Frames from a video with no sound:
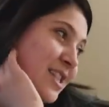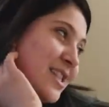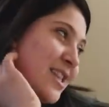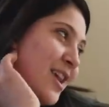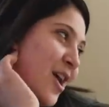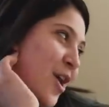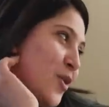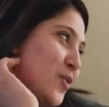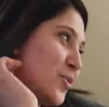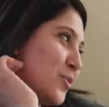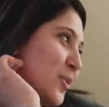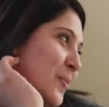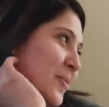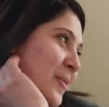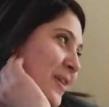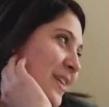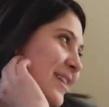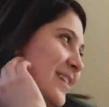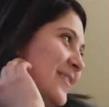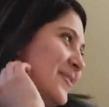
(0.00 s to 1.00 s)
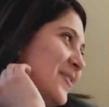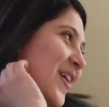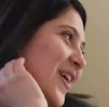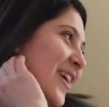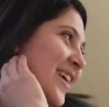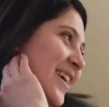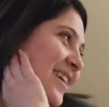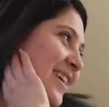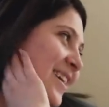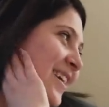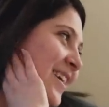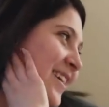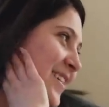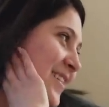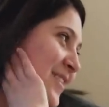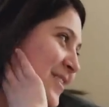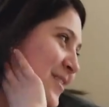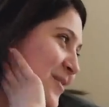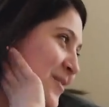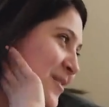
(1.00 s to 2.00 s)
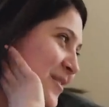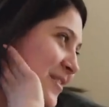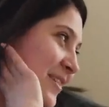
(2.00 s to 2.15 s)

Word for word: No, I'm not kidding you.